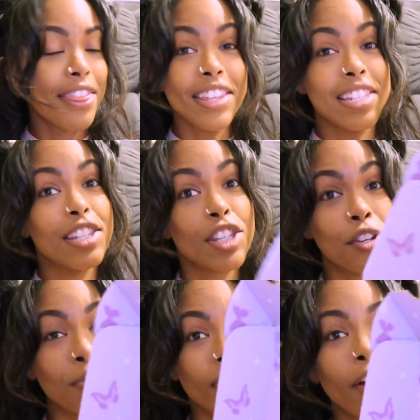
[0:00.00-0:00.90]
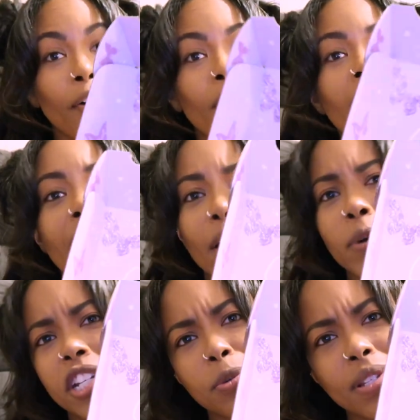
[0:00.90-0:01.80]
This is cute though. I
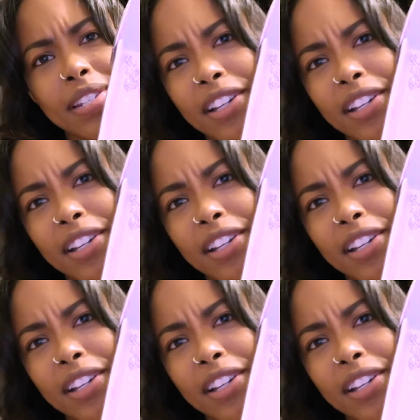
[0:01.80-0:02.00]
wish it was